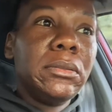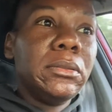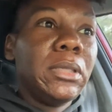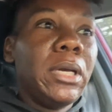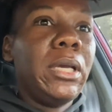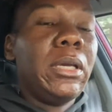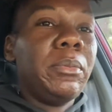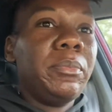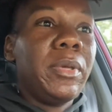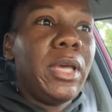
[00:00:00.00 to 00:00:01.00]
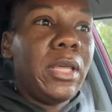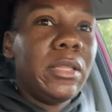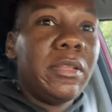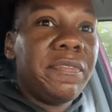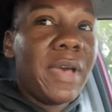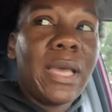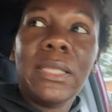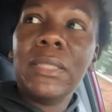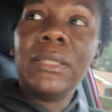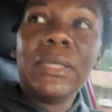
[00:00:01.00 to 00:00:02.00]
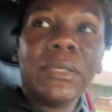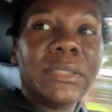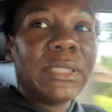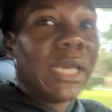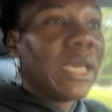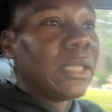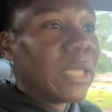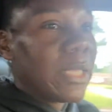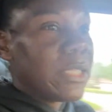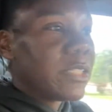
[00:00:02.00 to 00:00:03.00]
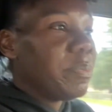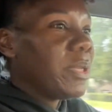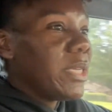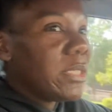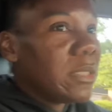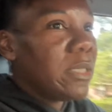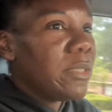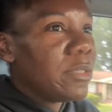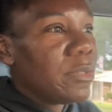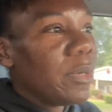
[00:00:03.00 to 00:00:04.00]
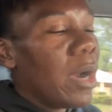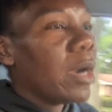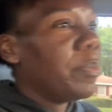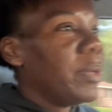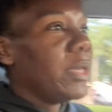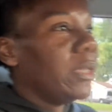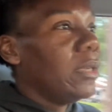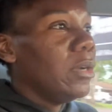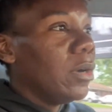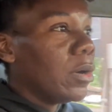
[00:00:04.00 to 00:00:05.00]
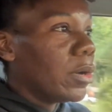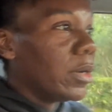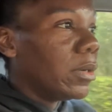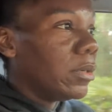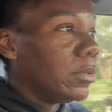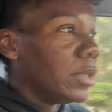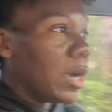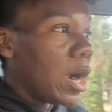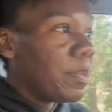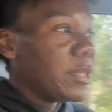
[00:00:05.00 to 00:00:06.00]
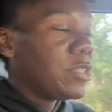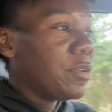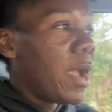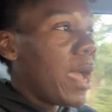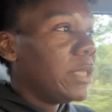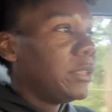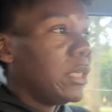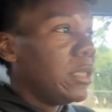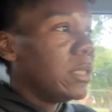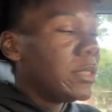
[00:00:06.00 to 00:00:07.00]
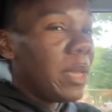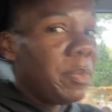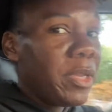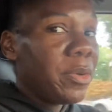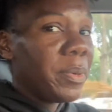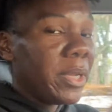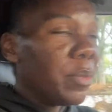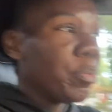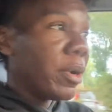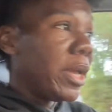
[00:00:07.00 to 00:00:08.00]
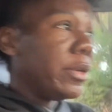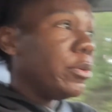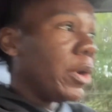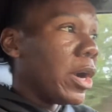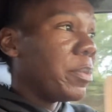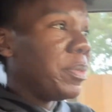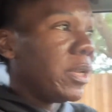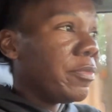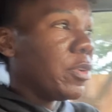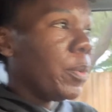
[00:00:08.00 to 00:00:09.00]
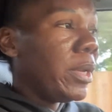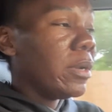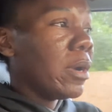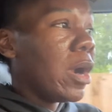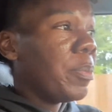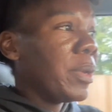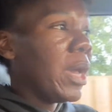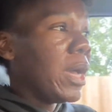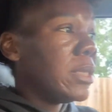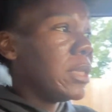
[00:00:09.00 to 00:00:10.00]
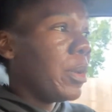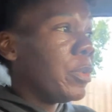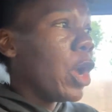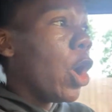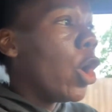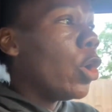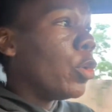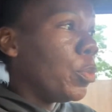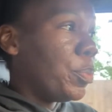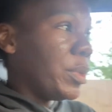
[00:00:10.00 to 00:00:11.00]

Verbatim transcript: I am. And the fact that they're saying that this place needs new carpet or the carpet's trash, does that mean you're putting brand new carpet if you're waiting on carpet, guys? I would hope